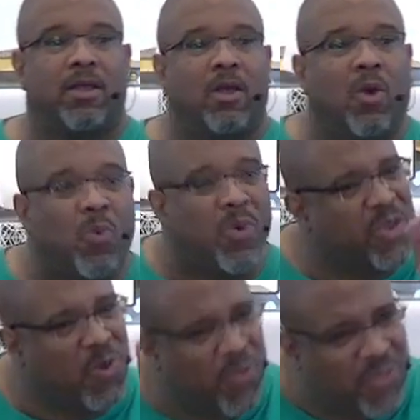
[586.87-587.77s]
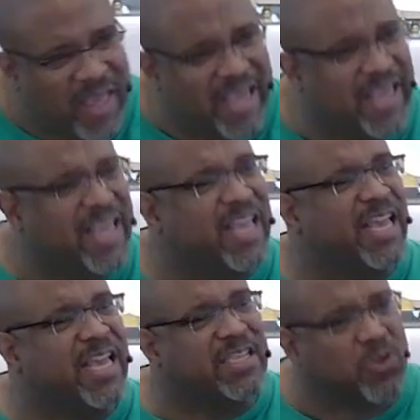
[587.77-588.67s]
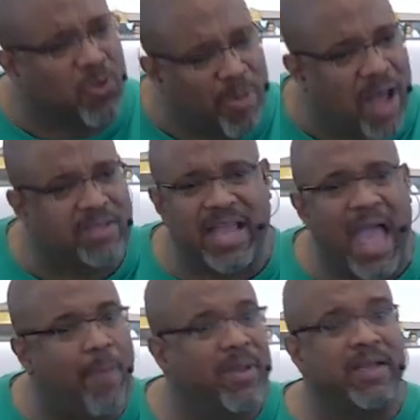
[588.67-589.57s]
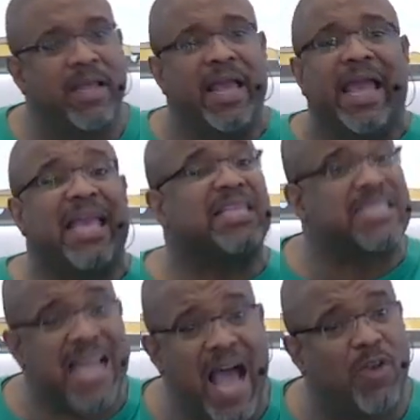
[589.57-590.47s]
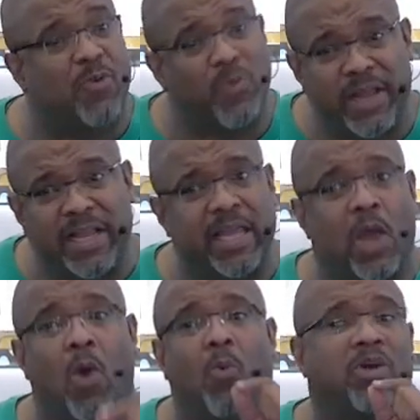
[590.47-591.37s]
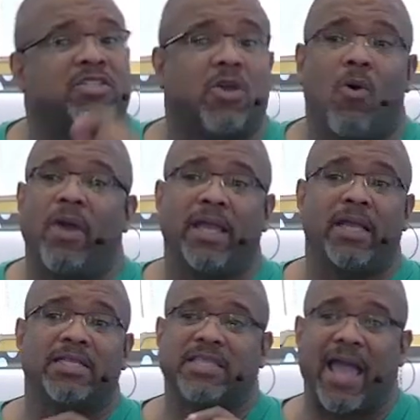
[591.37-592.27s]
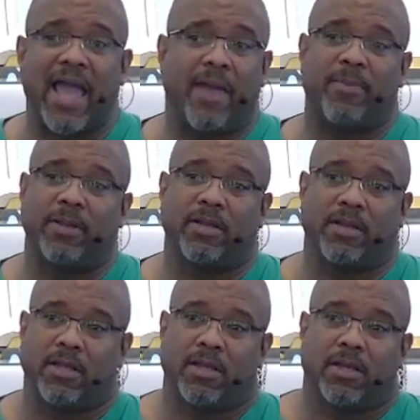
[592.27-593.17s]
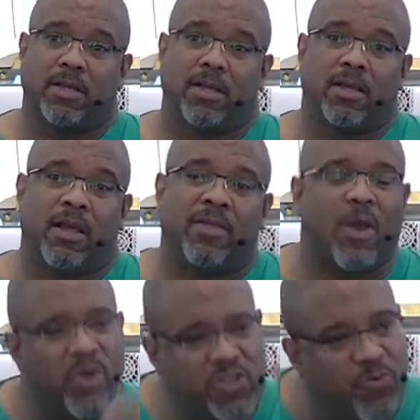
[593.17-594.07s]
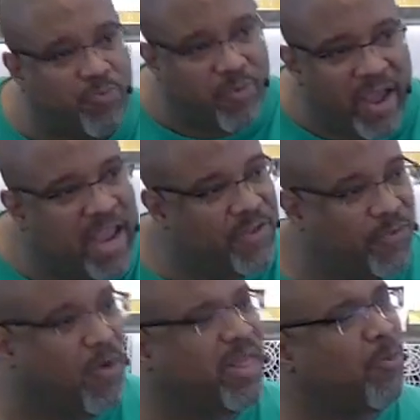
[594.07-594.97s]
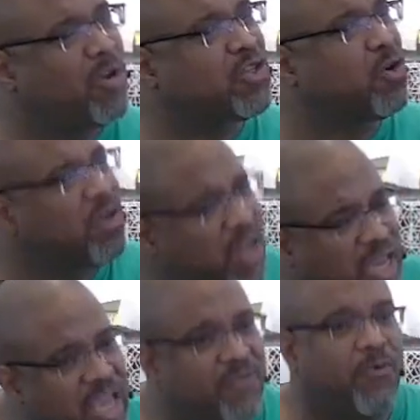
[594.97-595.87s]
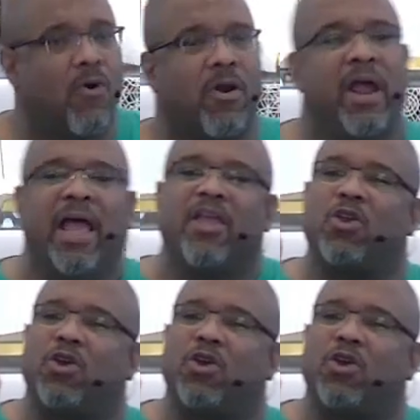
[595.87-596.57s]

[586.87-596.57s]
What you think is about to happen is not really what's going to happen. That what you prayed for, that what you're looking for, you're, you're